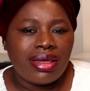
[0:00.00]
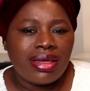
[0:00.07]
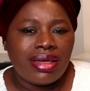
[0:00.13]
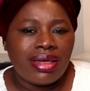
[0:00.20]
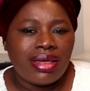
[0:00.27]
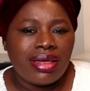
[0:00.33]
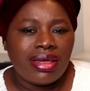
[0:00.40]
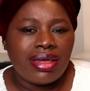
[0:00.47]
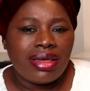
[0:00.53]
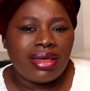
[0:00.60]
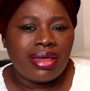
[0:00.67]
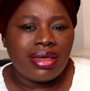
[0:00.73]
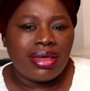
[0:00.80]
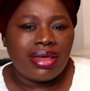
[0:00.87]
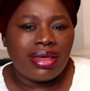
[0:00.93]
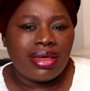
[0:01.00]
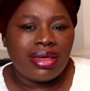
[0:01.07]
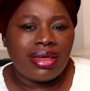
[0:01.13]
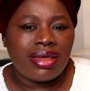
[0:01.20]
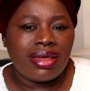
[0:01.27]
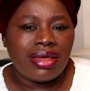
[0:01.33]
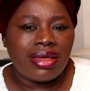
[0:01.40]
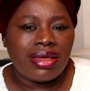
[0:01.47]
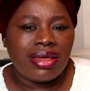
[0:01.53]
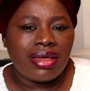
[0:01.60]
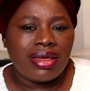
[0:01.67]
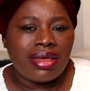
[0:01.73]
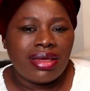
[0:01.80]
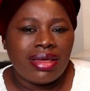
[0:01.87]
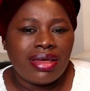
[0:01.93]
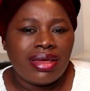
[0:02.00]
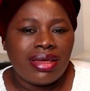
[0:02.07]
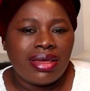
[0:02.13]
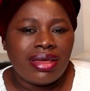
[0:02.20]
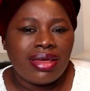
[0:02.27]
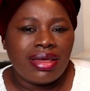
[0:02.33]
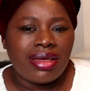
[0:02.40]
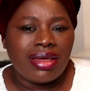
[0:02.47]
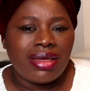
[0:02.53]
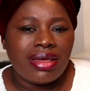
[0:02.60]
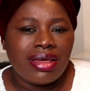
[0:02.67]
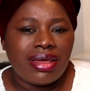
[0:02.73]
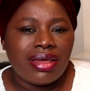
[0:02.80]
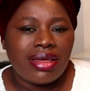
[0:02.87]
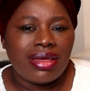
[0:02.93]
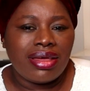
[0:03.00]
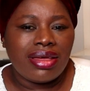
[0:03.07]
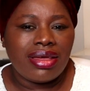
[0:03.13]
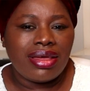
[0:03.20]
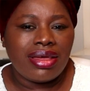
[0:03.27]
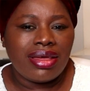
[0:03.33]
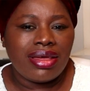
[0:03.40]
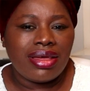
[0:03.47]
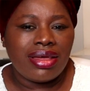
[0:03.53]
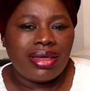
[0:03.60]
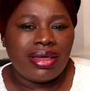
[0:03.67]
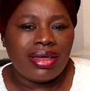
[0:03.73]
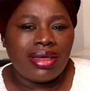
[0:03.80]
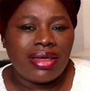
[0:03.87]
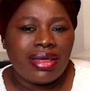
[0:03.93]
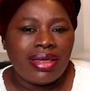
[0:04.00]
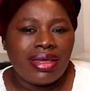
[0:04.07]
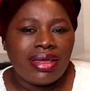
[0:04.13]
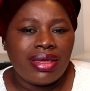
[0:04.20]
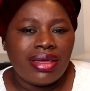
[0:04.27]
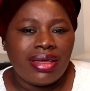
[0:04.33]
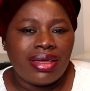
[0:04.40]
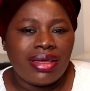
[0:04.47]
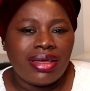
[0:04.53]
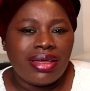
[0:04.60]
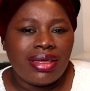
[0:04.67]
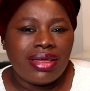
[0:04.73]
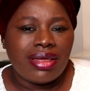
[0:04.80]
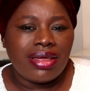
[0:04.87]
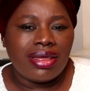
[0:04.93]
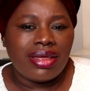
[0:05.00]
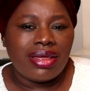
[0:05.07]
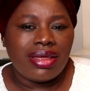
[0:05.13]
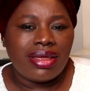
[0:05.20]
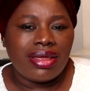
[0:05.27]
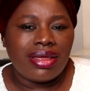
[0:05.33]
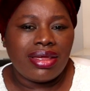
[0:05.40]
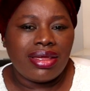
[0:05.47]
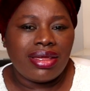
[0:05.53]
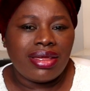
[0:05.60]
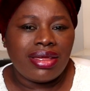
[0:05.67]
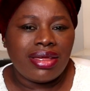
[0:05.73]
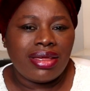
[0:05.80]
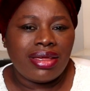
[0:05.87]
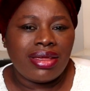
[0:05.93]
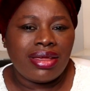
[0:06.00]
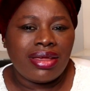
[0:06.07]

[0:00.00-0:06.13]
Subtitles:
(silent)